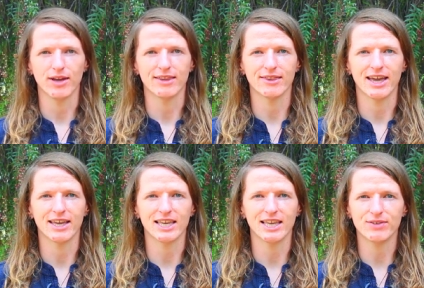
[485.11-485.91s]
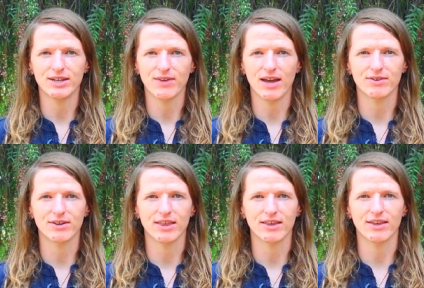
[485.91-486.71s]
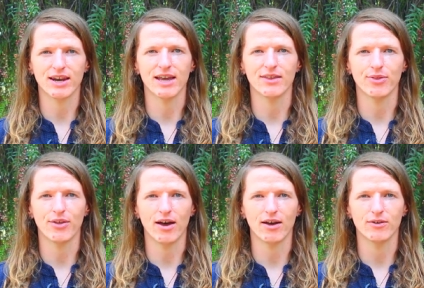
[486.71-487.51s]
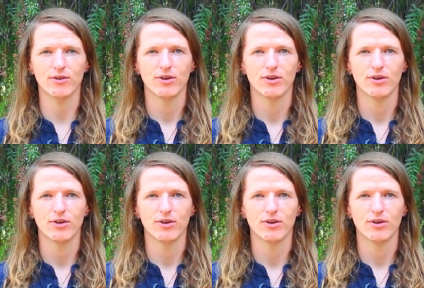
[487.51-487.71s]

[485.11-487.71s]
And like, even if everything that I had thought